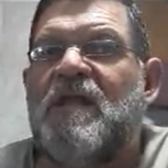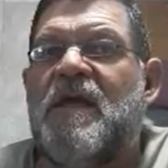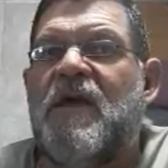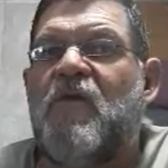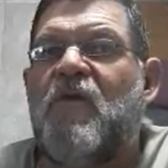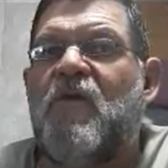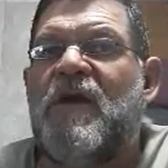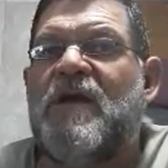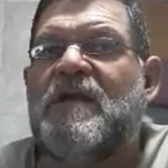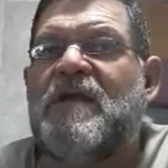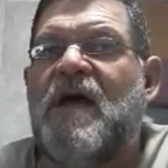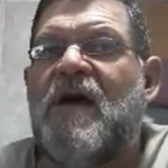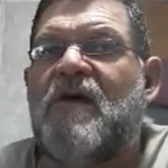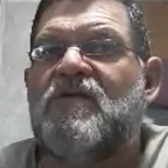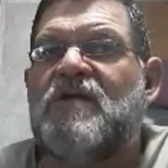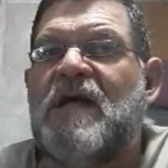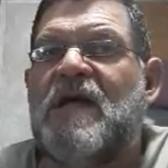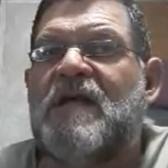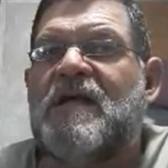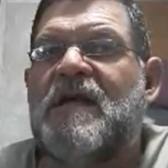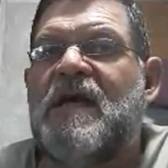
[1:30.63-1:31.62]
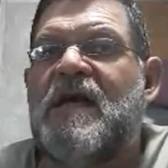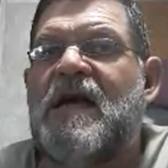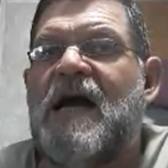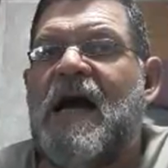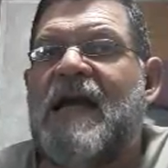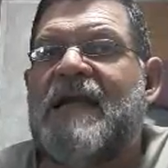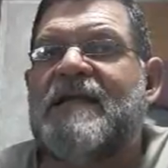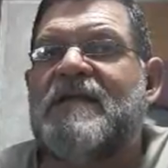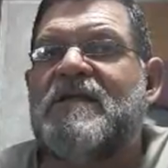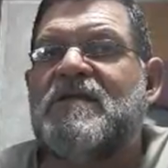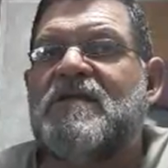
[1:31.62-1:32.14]
They went out under
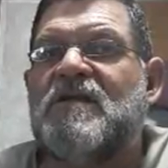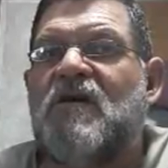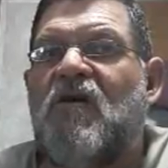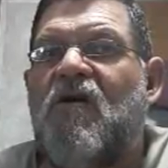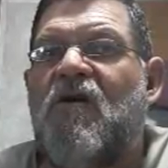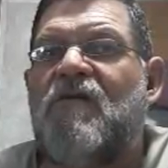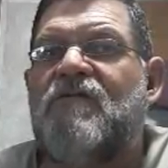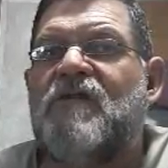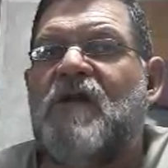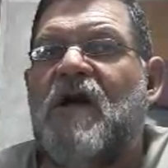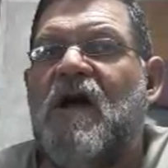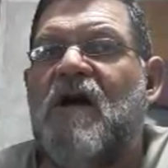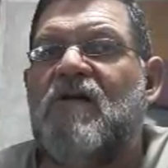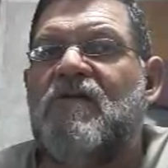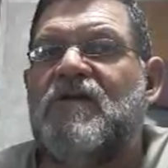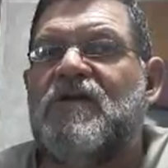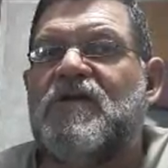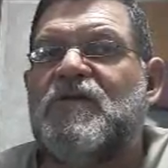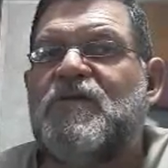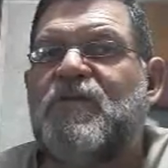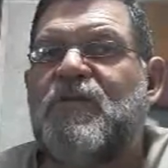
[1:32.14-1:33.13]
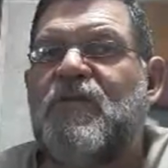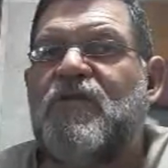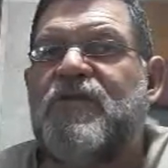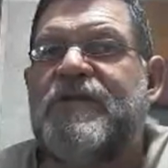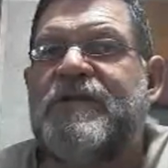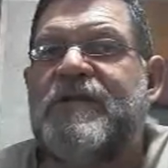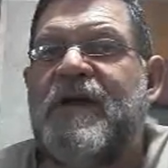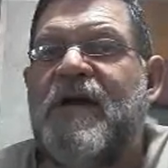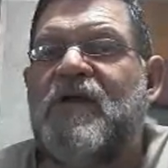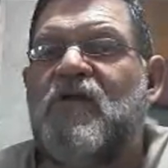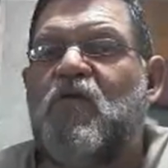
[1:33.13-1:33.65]
guidance of the Holy
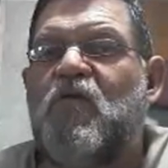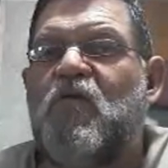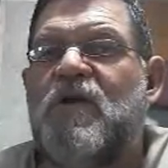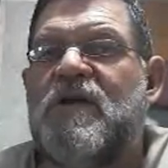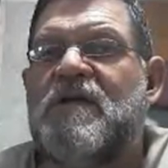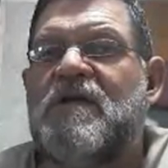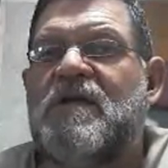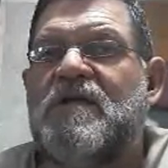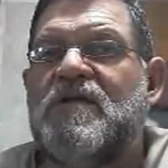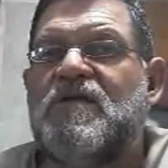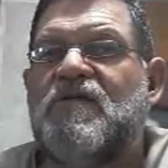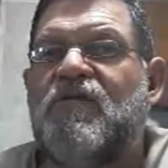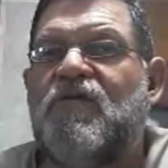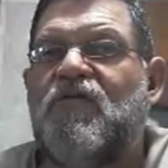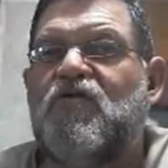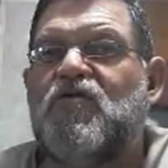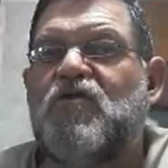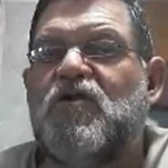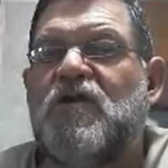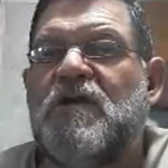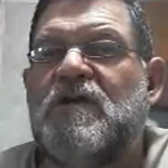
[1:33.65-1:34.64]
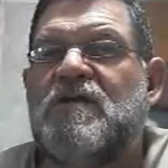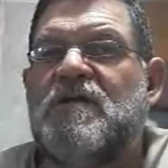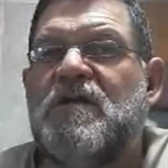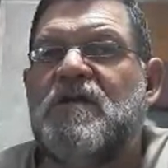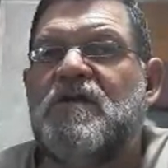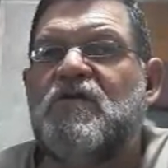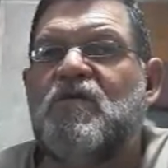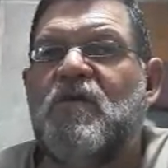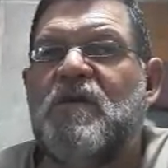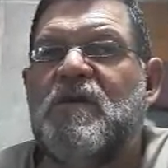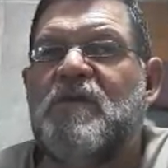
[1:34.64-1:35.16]
Spirit and witnessed for
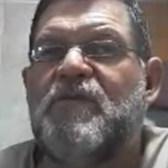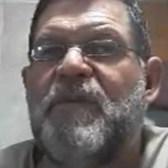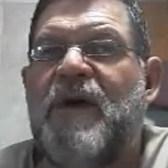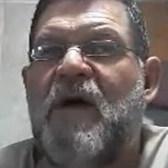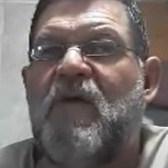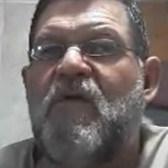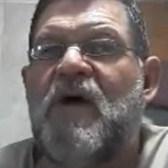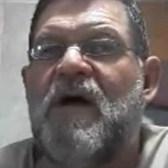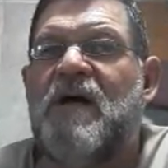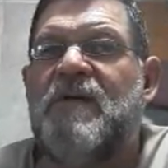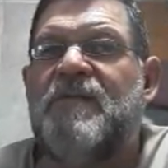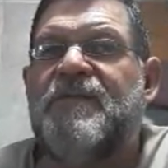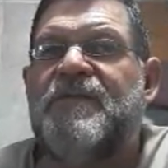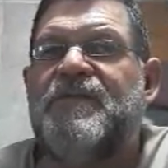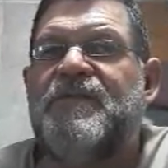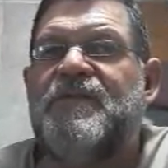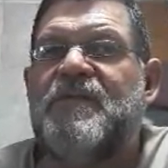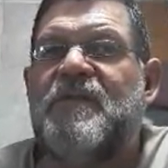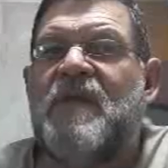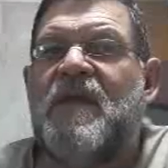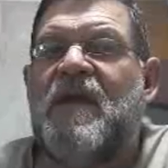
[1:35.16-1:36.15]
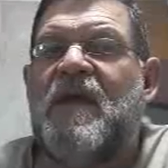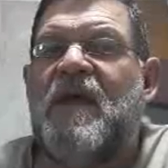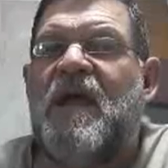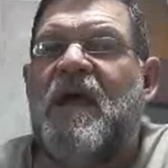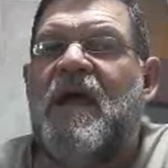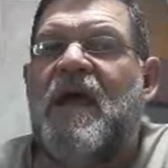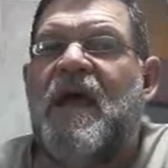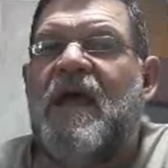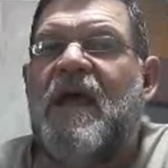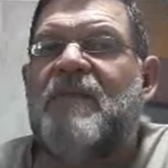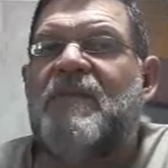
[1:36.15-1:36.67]
Jesus with power.
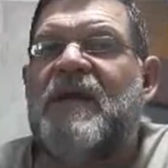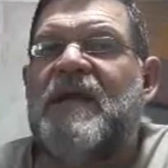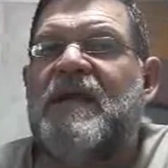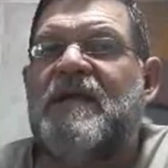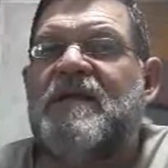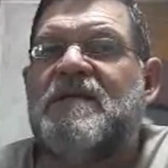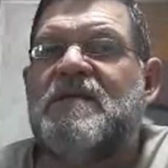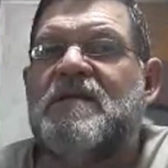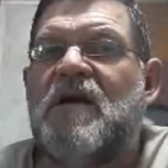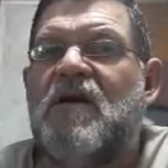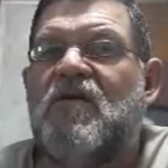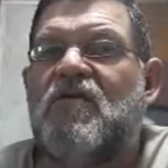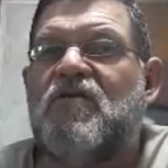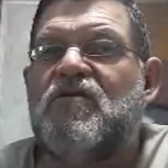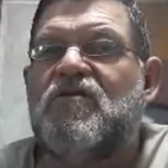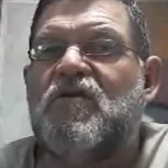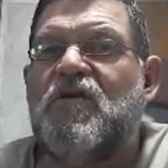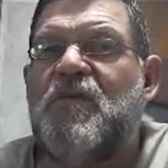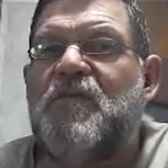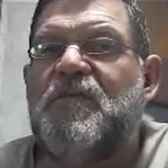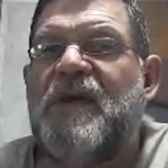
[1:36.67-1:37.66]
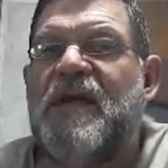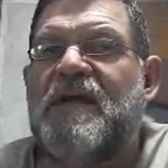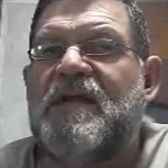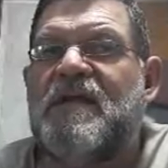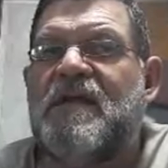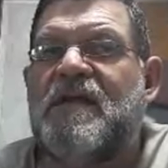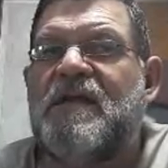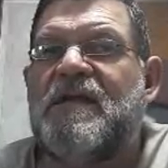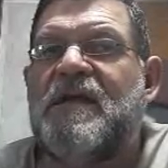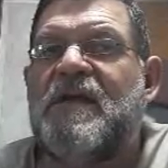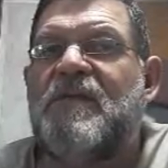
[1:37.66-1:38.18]
And many souls
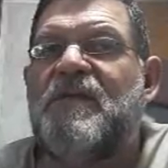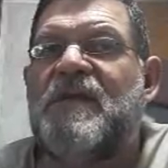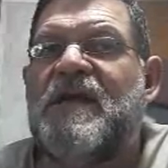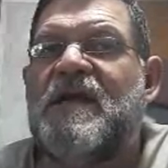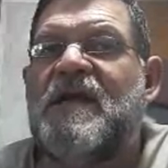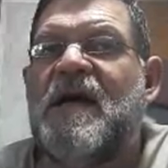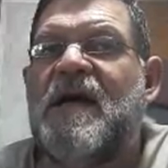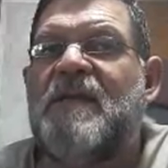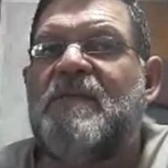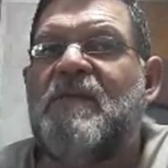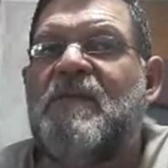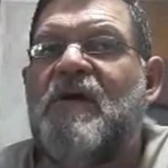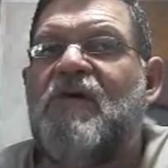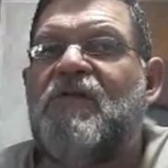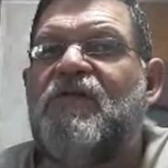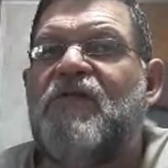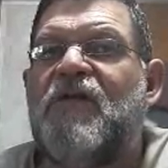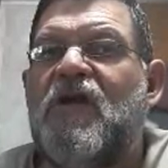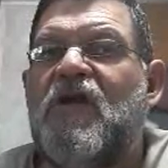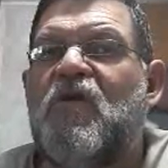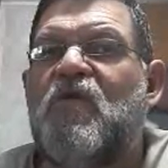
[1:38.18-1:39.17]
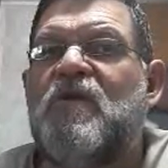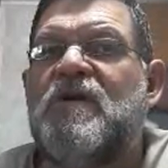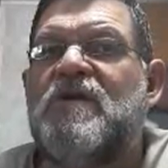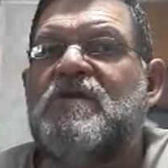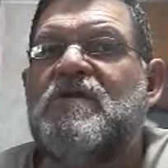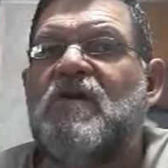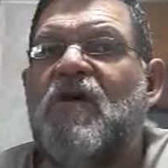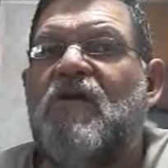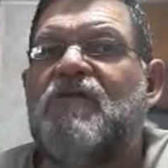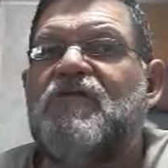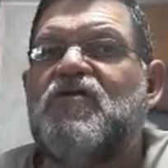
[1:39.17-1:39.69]
repented and became
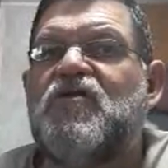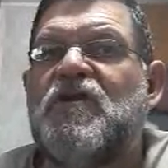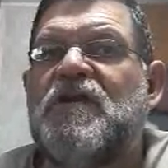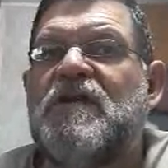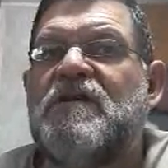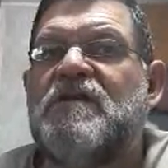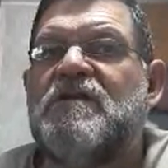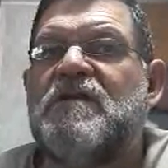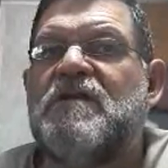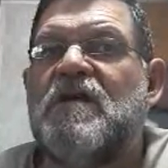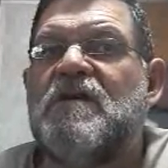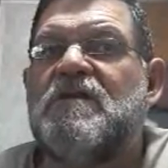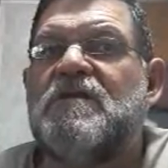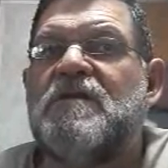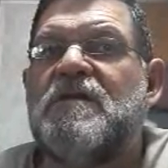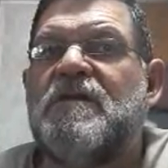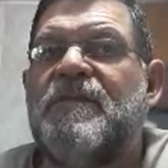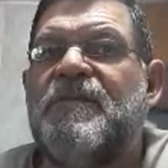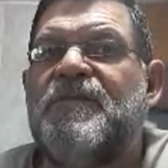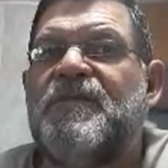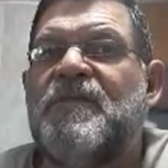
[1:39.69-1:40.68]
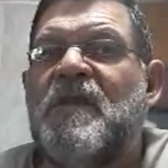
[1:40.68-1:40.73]
followers of Jesus.